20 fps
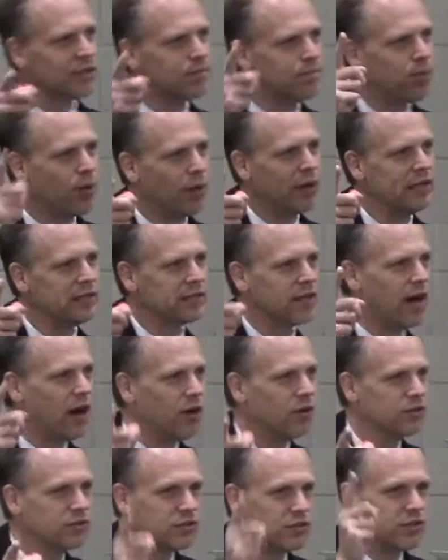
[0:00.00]
points
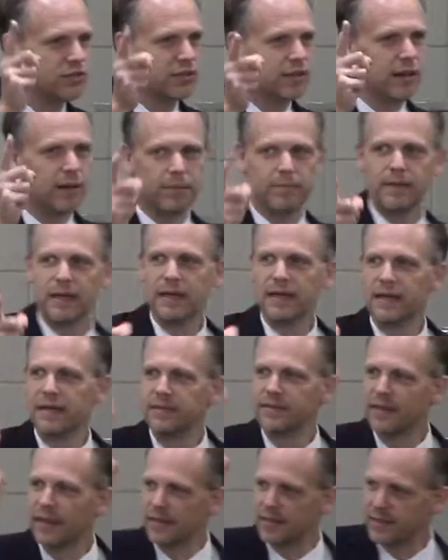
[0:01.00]
out to them
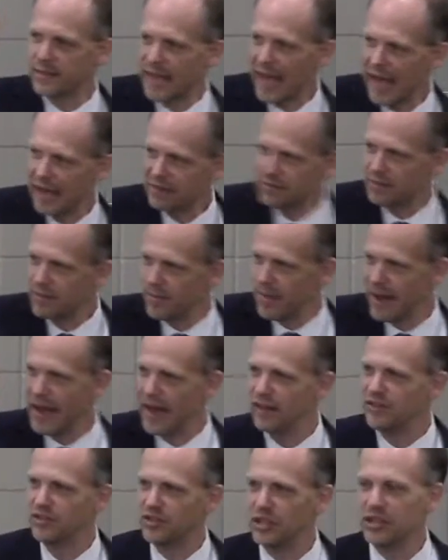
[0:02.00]
that that's the
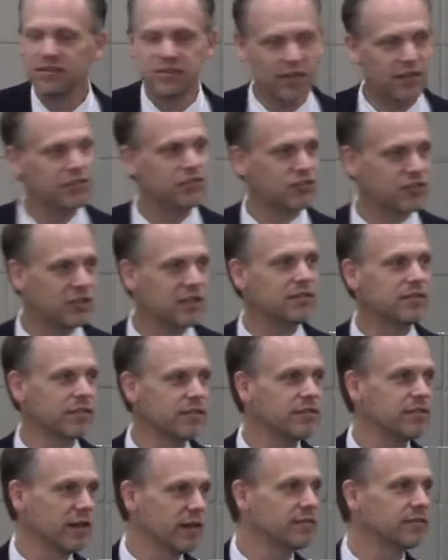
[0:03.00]
man, Jesus
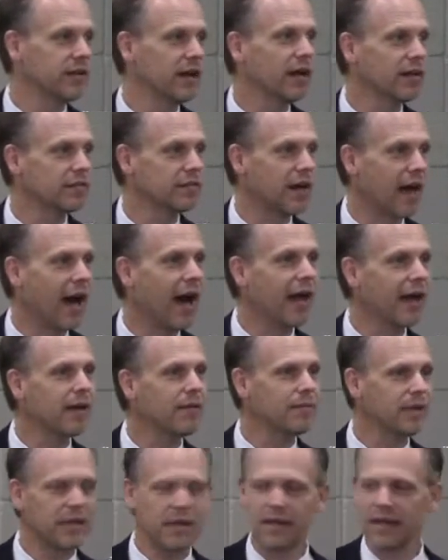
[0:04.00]
says, "Yes, I
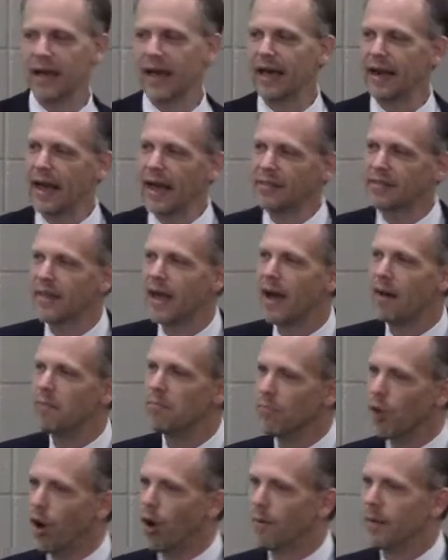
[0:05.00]
am he." And at that
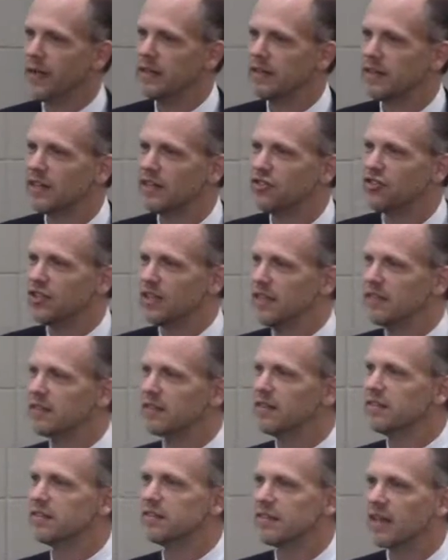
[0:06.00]
moment that
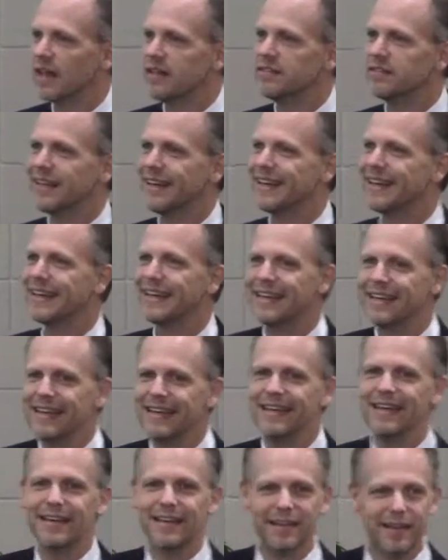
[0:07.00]
Jesus says that
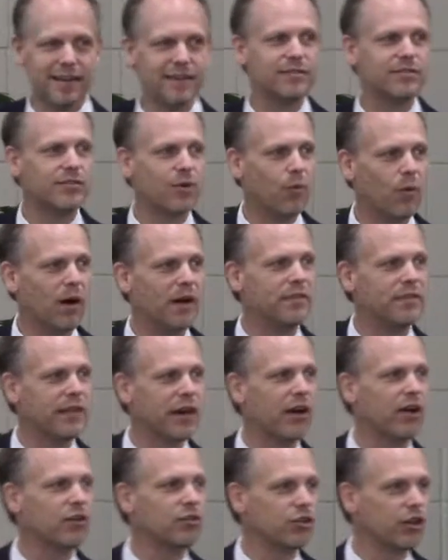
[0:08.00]
he is the one
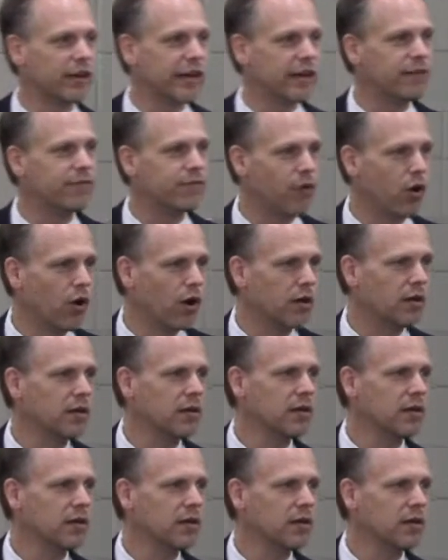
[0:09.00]
they are looking for,